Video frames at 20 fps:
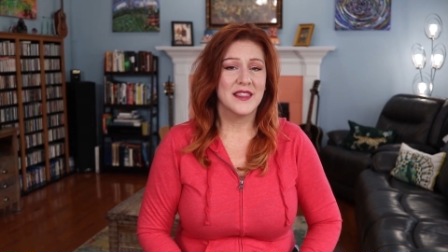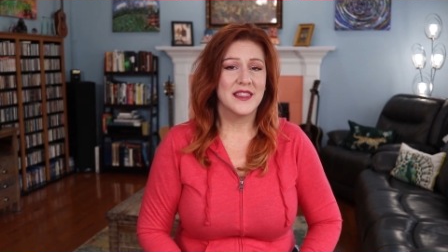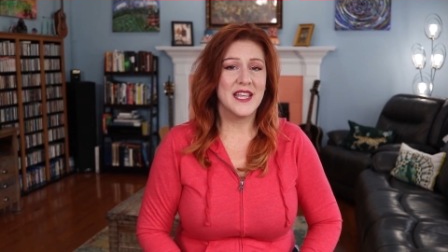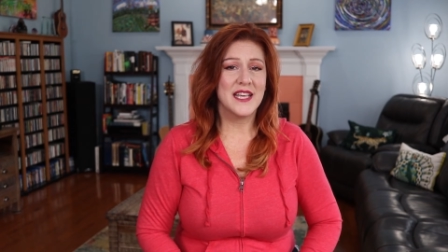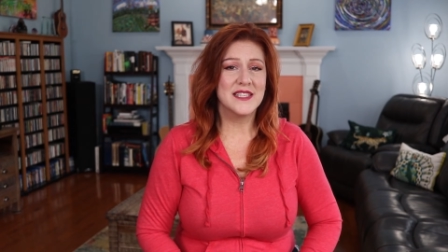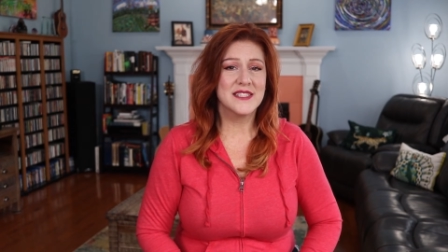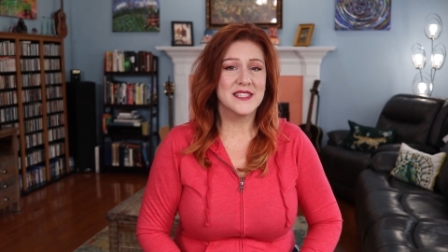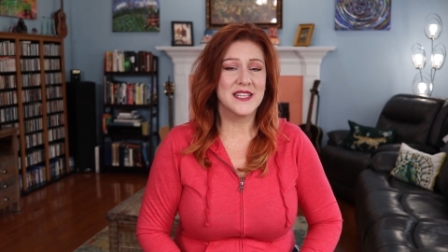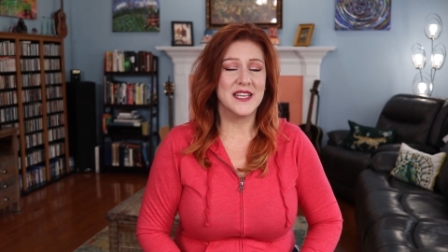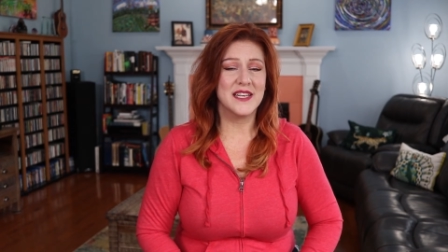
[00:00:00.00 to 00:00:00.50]

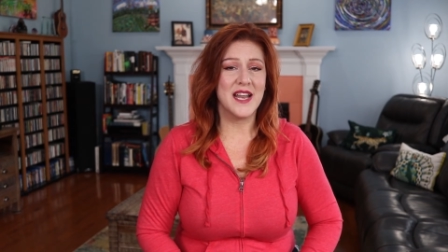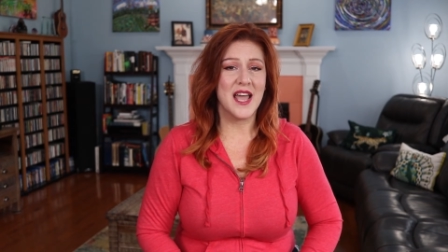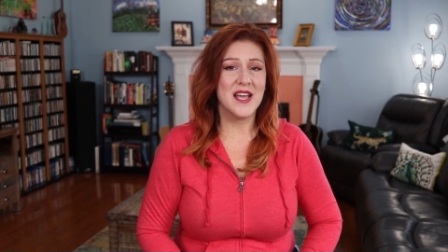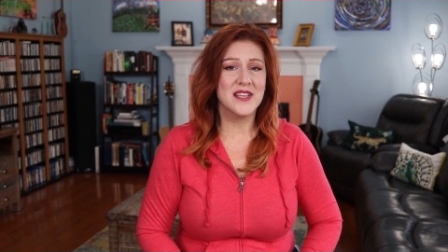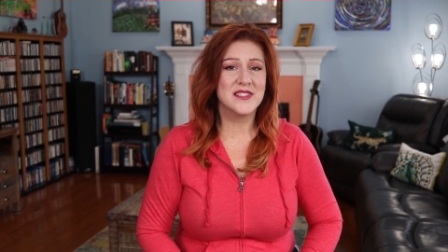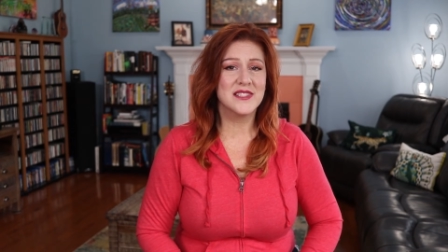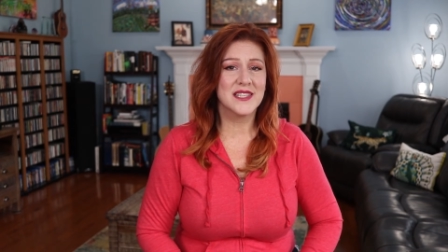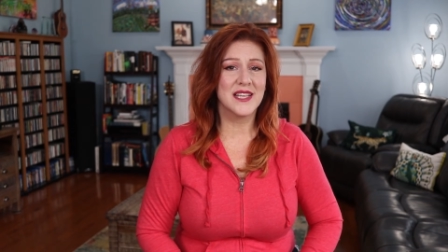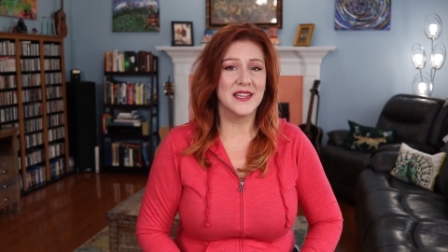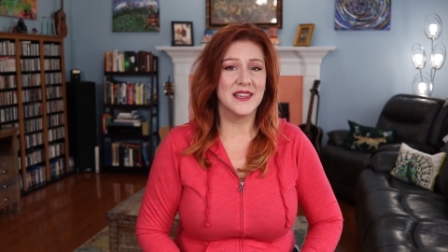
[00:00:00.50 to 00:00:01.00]
things can
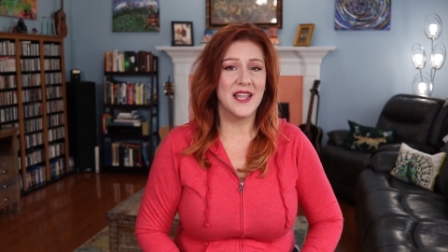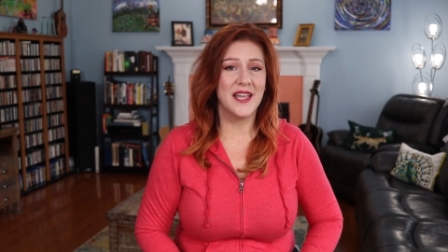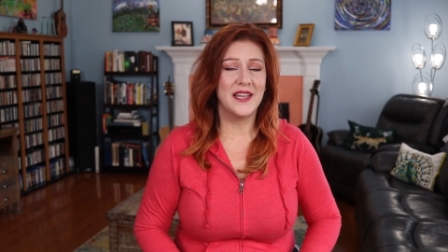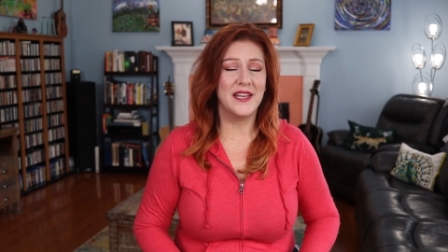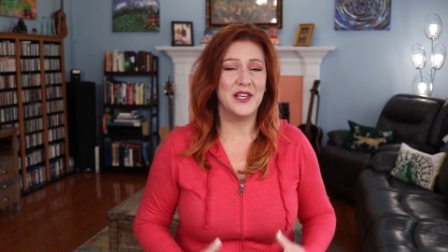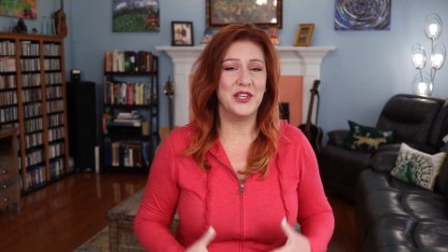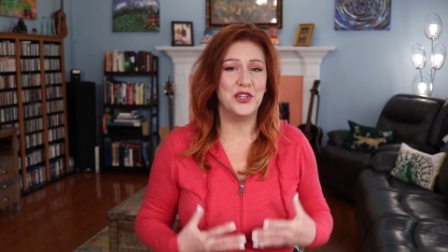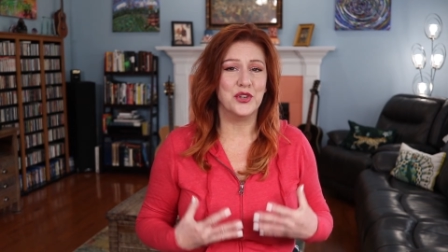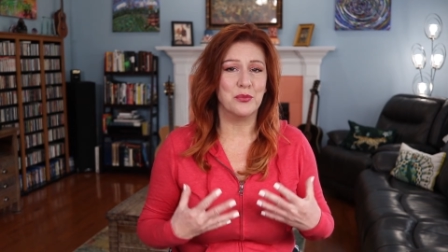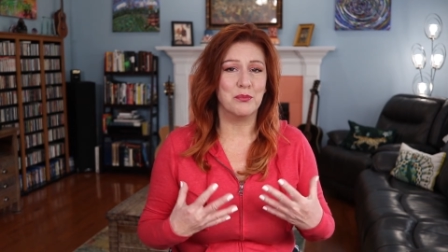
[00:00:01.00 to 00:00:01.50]

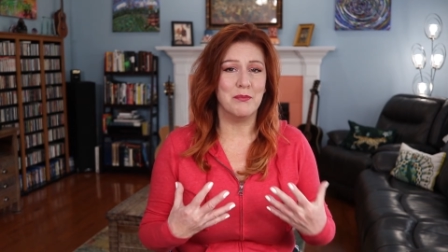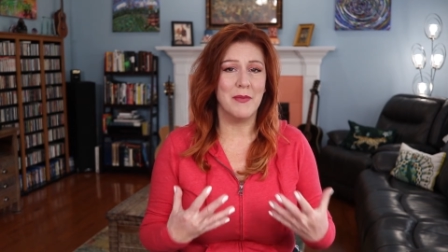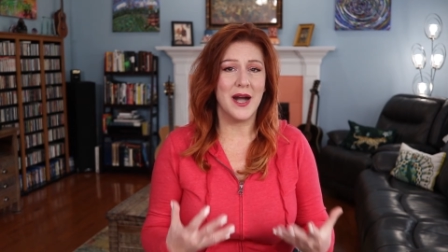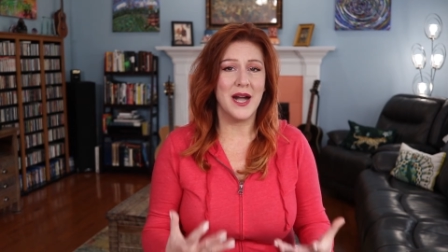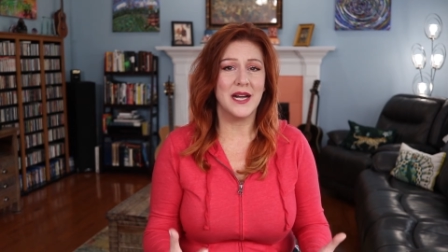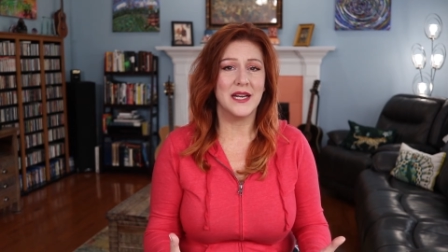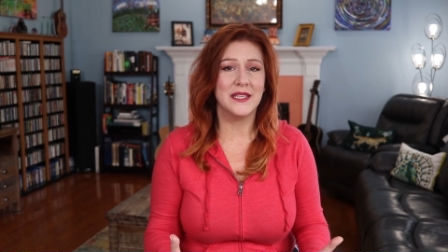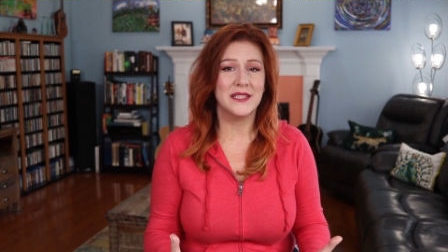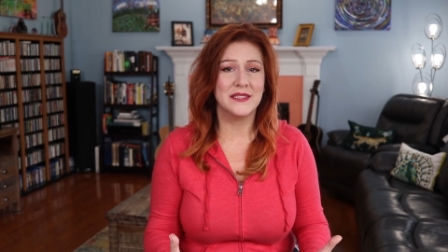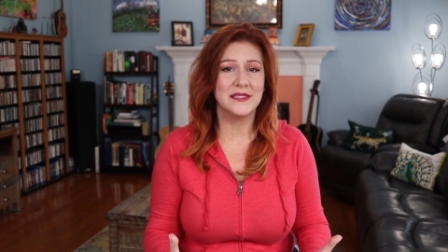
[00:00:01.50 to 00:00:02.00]
escalate in your
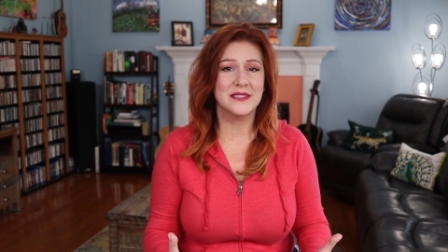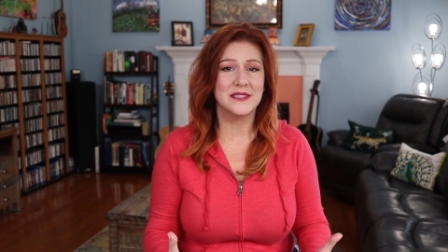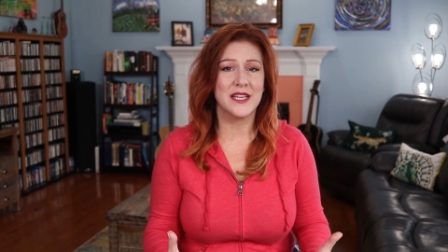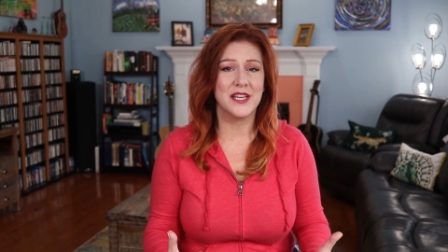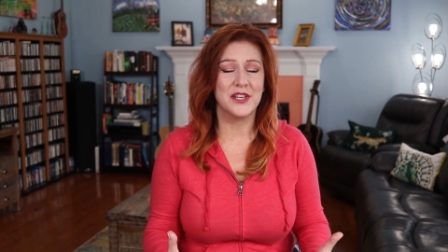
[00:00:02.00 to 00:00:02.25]
mind.